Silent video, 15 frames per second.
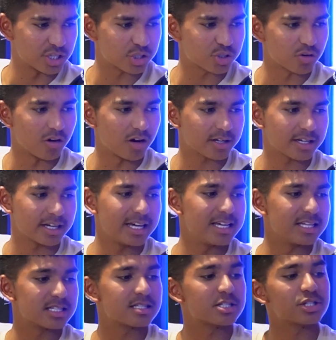the striker,
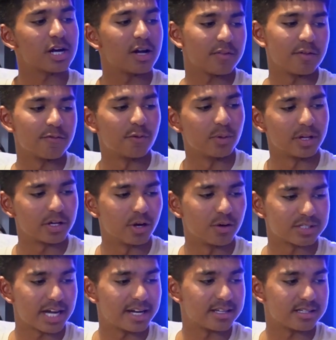he's shown for them 14 goals,
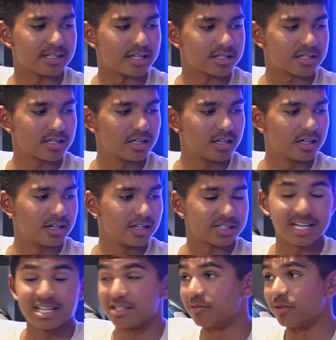8 assists. So
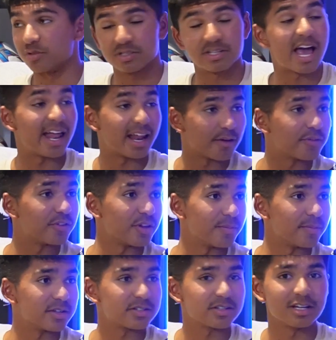he's the real standout for them
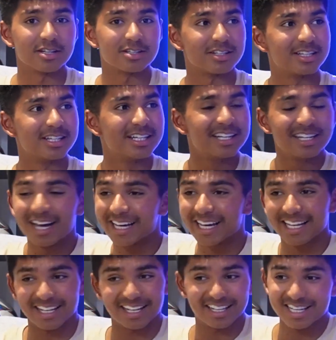this season.
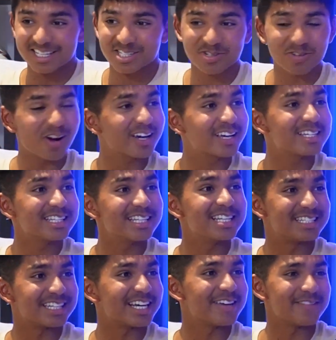Again, these strikers in these
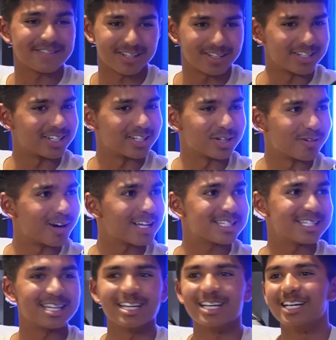teams, you've got
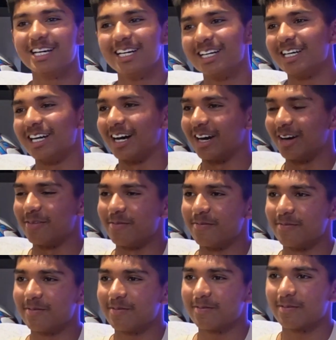Garassi,
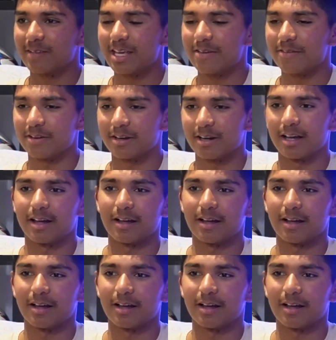even